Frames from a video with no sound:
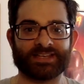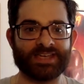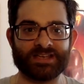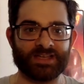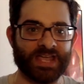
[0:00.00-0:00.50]

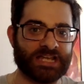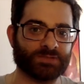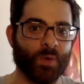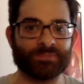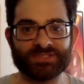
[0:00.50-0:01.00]
like ACE
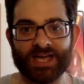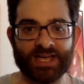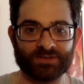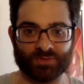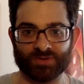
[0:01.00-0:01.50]

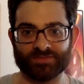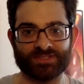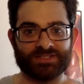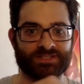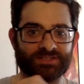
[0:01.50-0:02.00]
website, or if
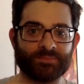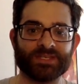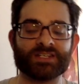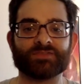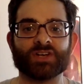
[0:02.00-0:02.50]
it's
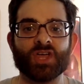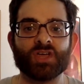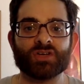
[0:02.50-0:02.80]
something different.